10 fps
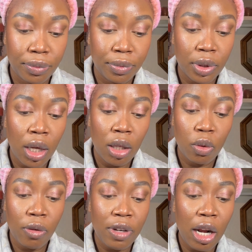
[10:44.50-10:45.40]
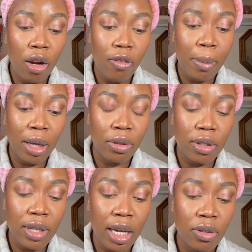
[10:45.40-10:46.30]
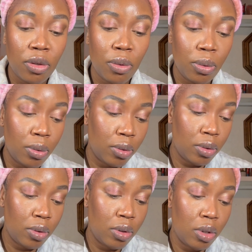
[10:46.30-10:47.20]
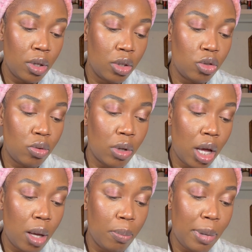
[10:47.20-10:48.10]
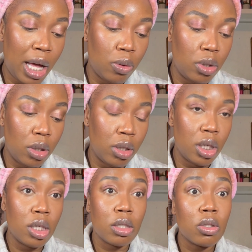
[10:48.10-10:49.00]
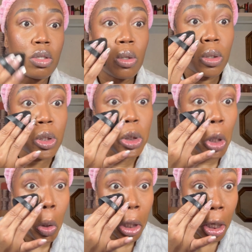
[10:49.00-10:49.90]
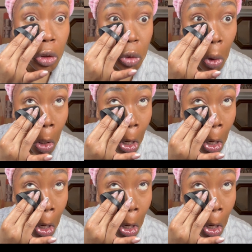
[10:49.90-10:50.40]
The one thing I love about this hazel powder, it just looks so natural